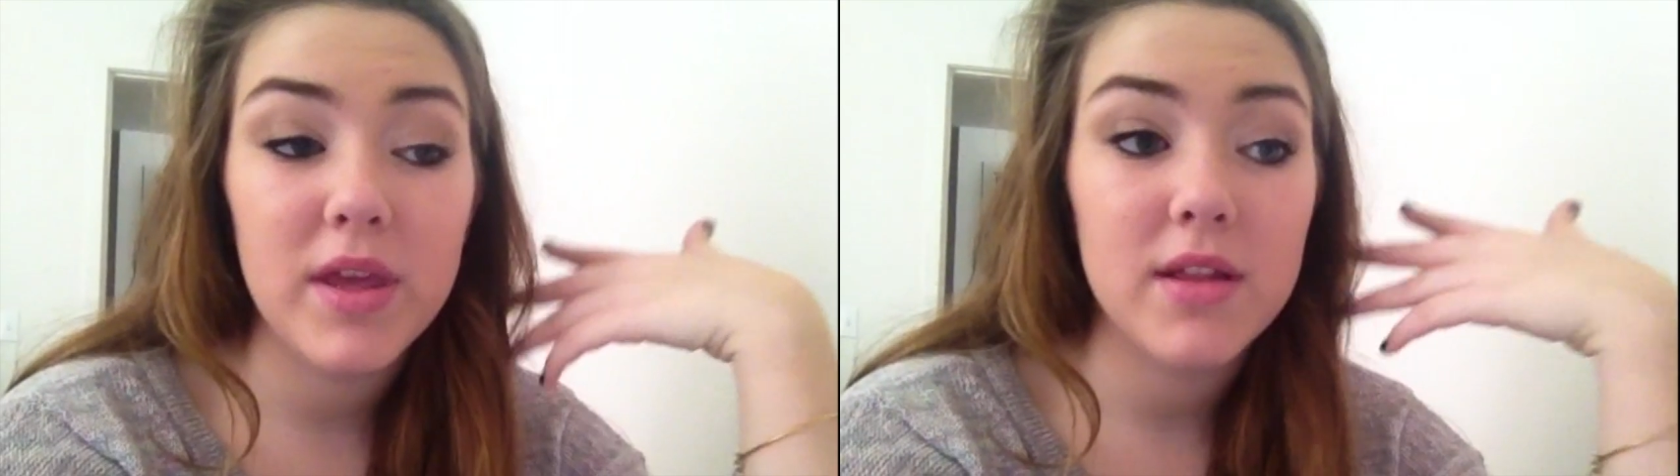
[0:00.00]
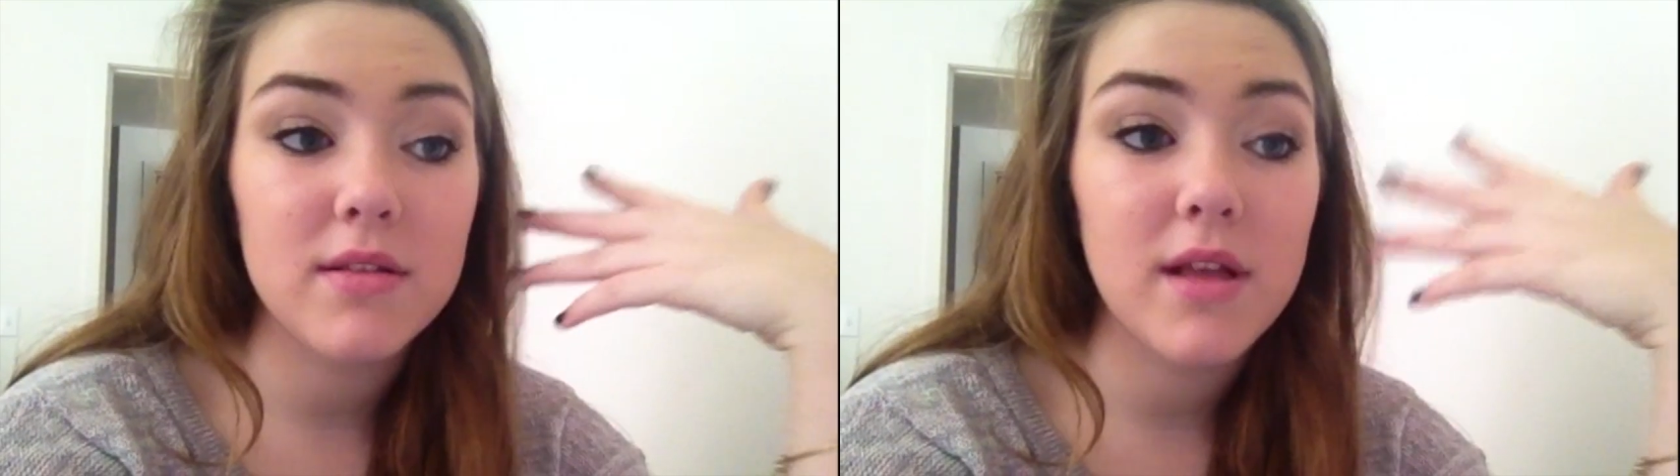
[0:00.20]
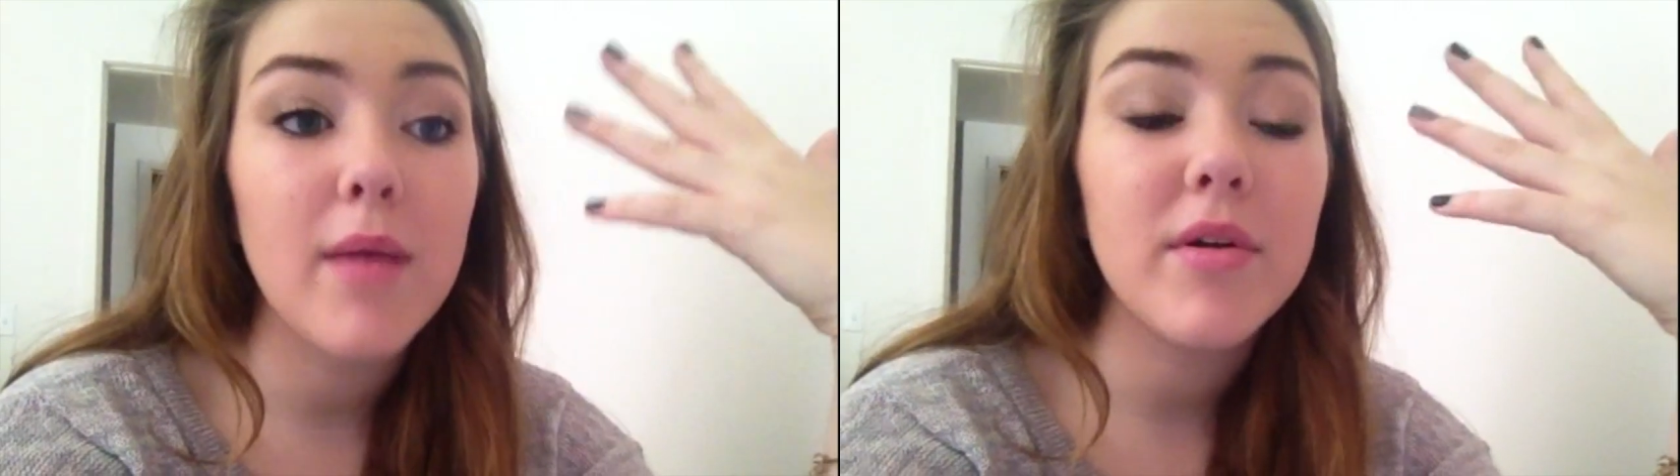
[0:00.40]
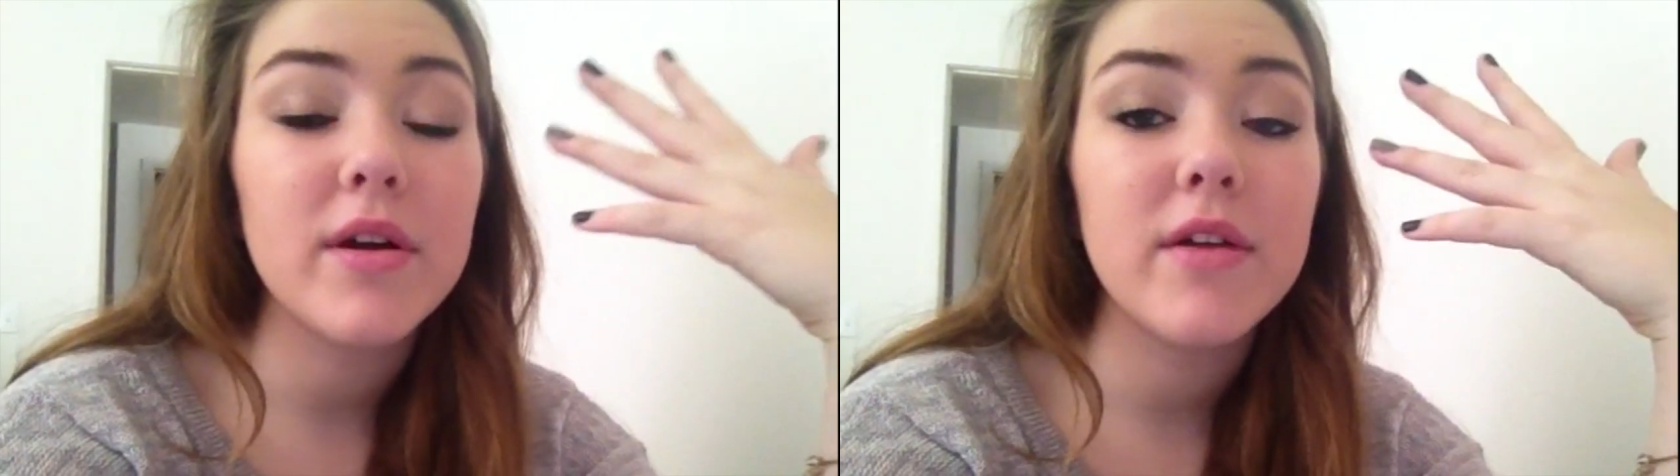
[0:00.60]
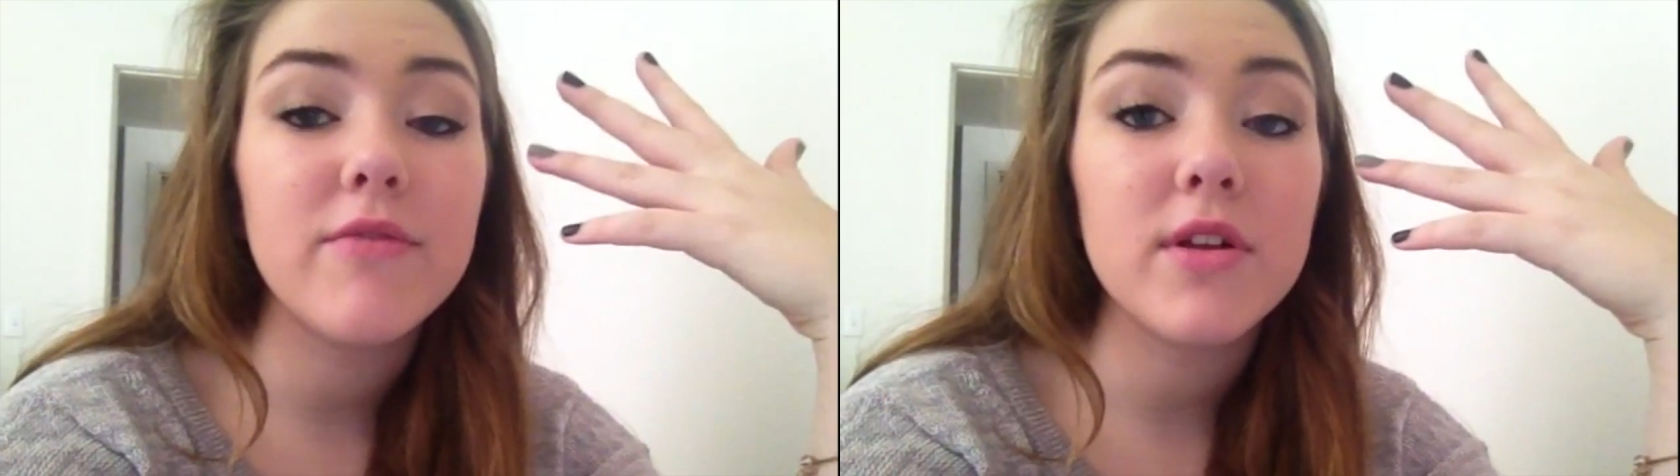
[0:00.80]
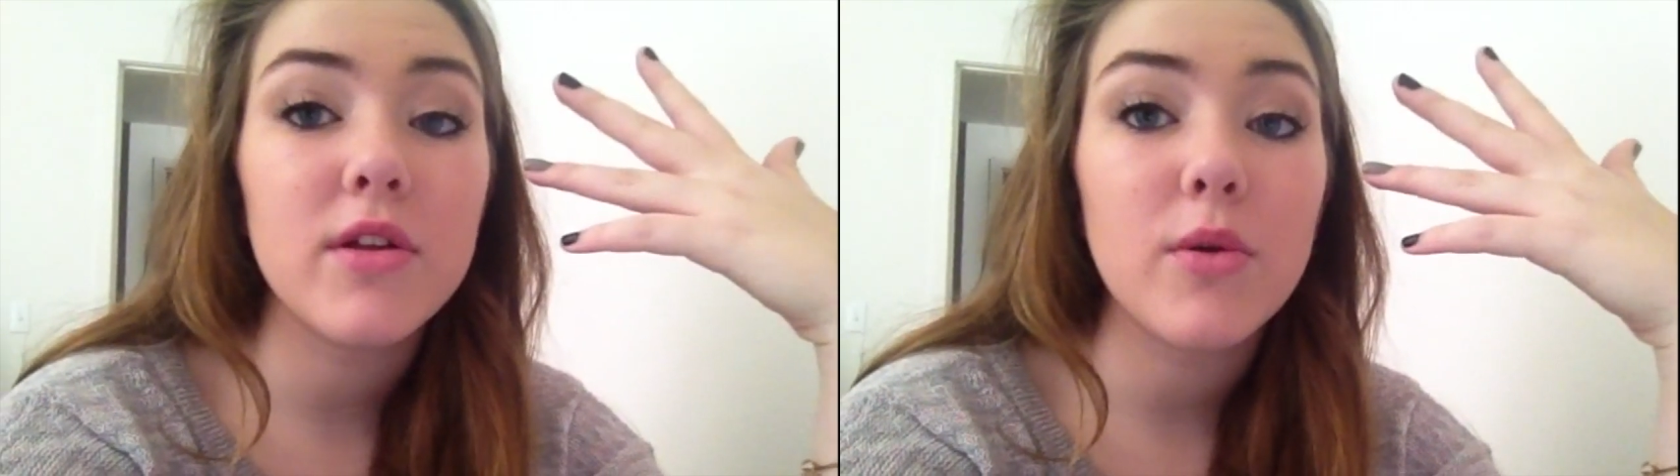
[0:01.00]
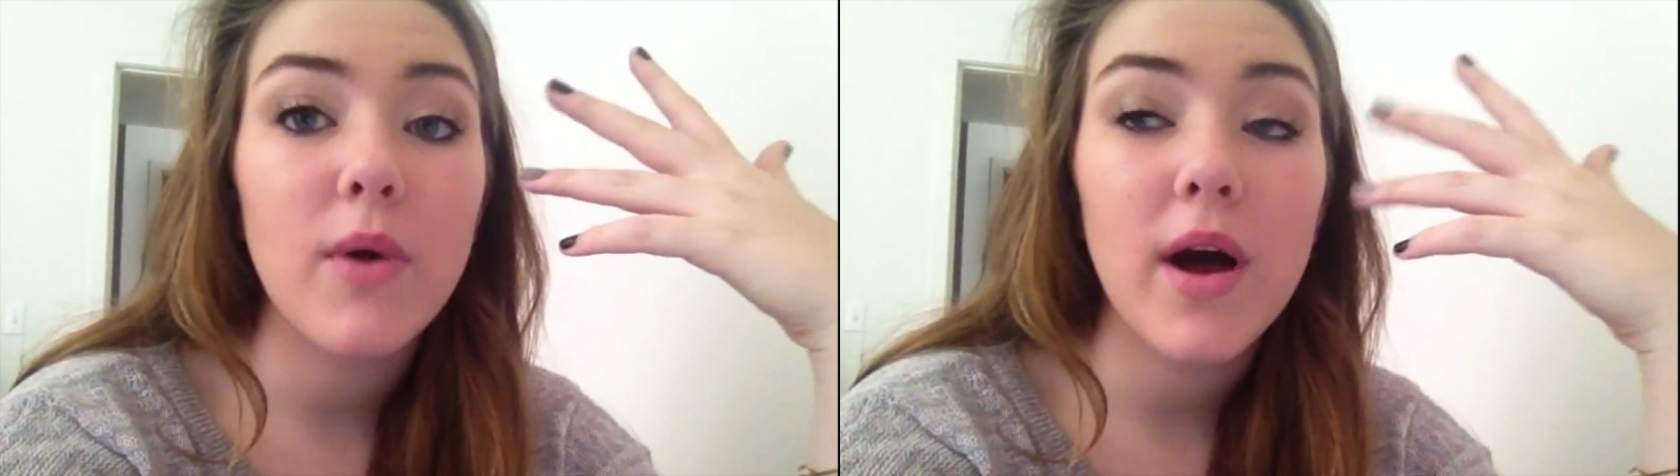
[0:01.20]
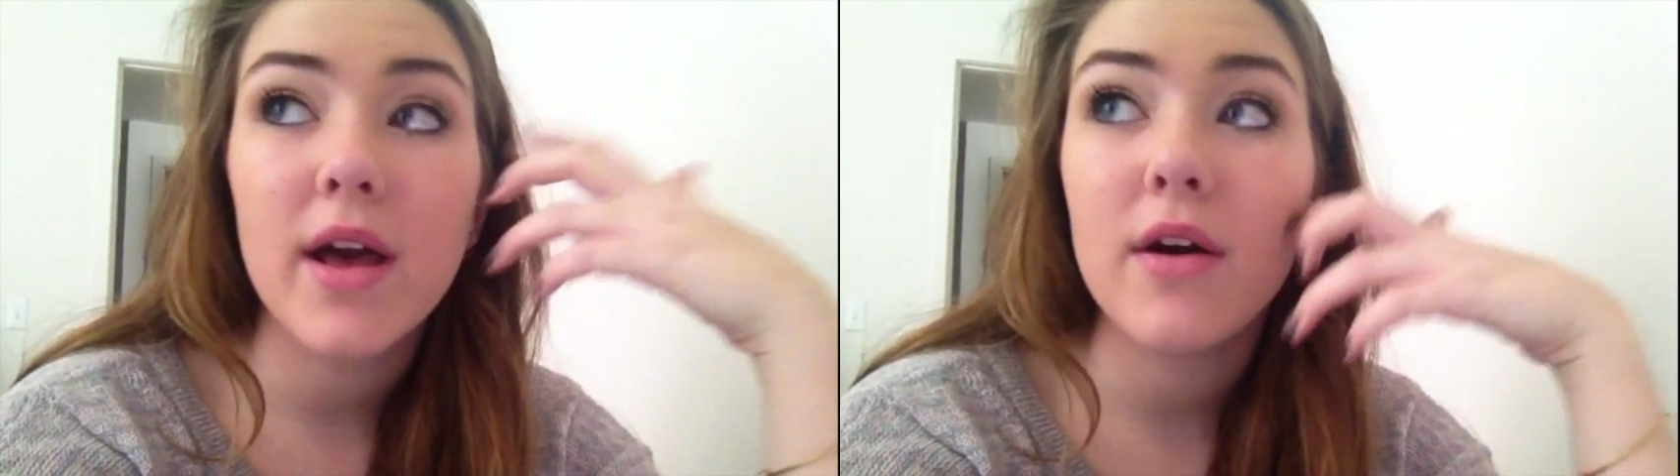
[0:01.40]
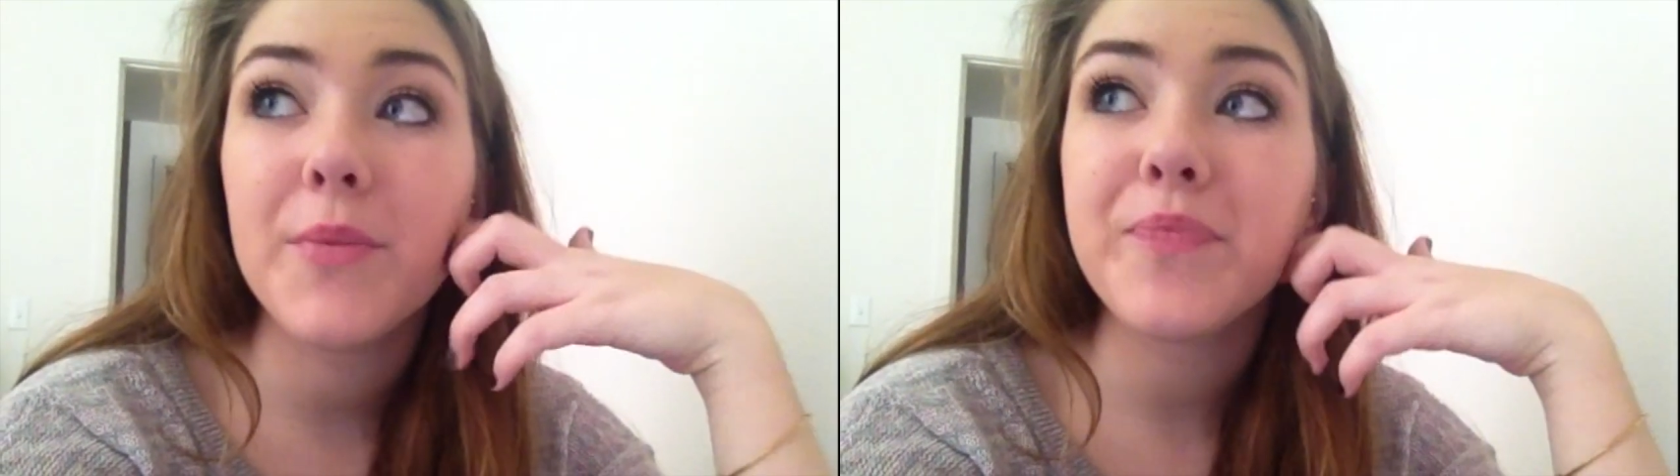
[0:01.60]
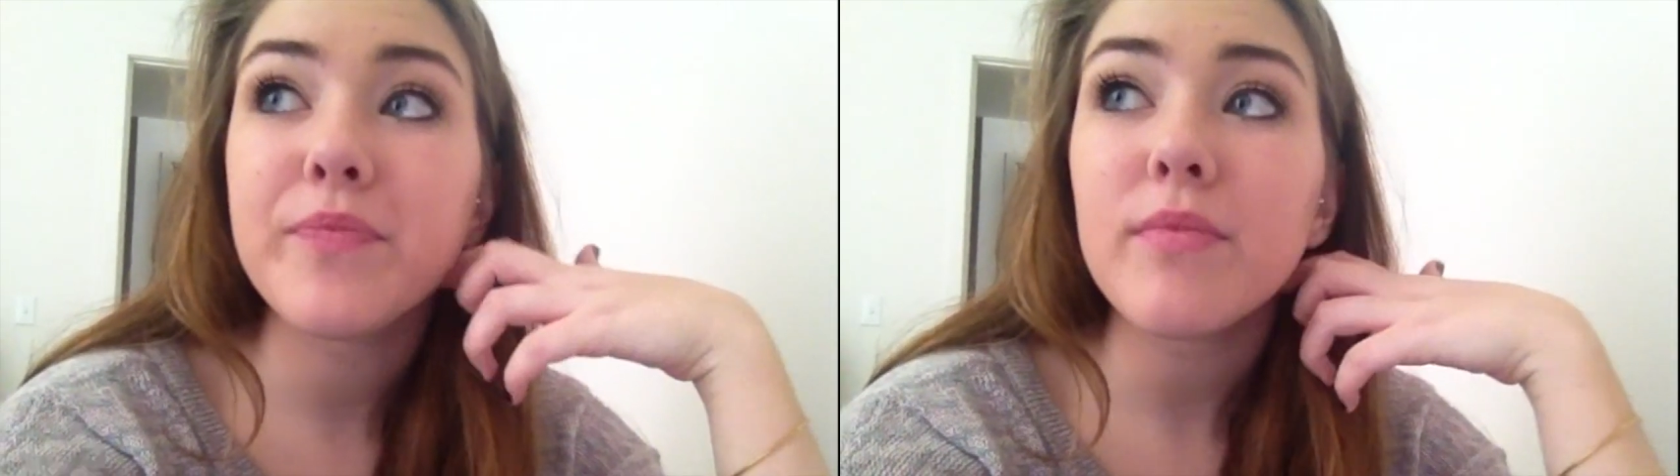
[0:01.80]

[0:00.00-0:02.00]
be in the library for a little while